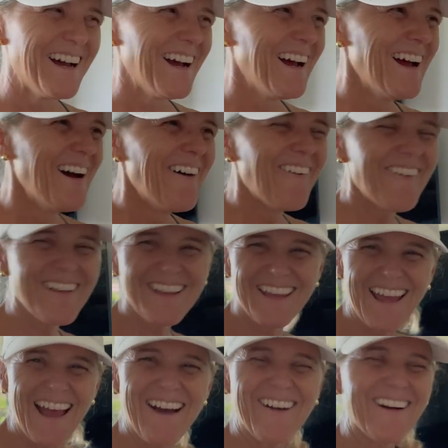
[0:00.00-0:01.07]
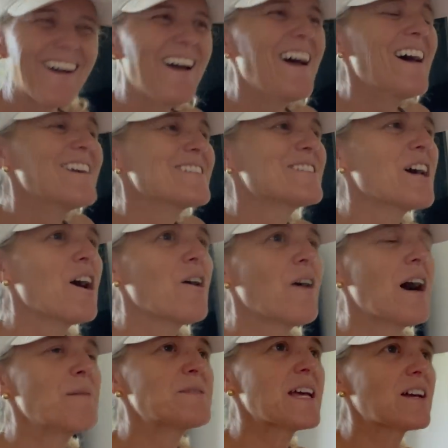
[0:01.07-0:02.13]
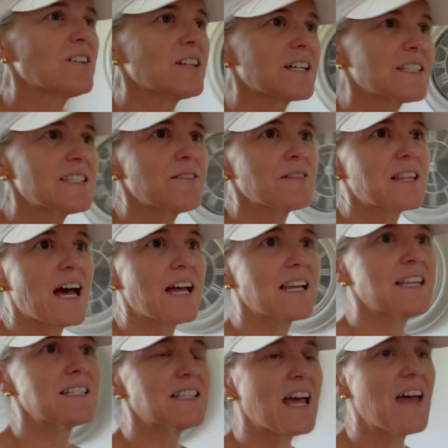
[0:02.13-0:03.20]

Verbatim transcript: Holy cow. So take a look and see what that is.